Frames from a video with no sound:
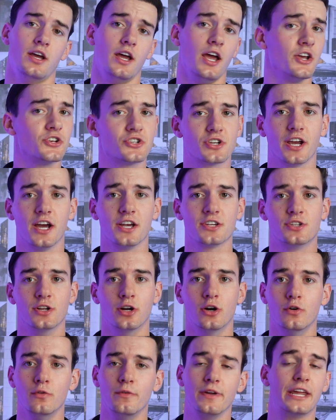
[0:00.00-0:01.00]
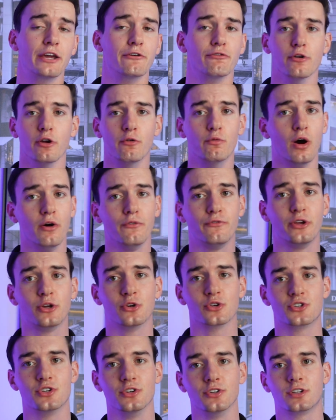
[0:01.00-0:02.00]
As you guys know, we give away 1 free
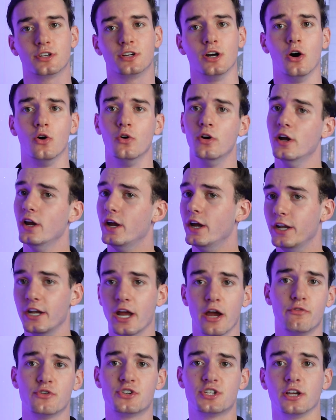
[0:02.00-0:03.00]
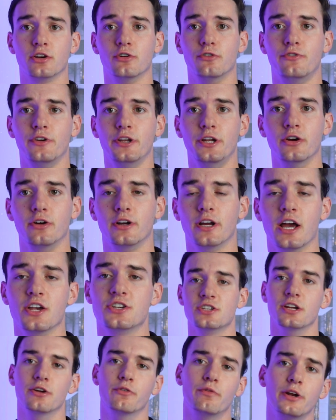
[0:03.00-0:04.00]
consulting call in every single video
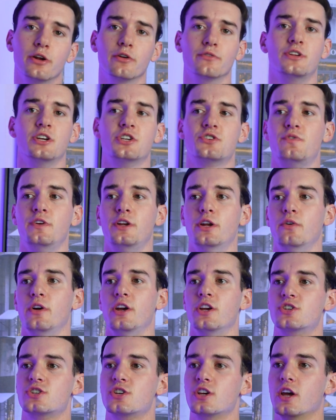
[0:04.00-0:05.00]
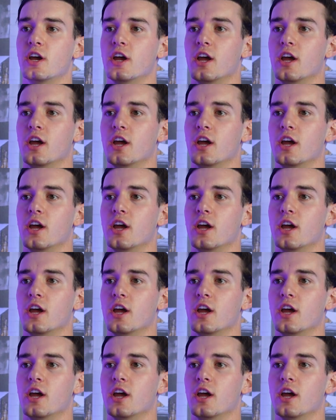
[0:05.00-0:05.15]
guys, and the winner of this video is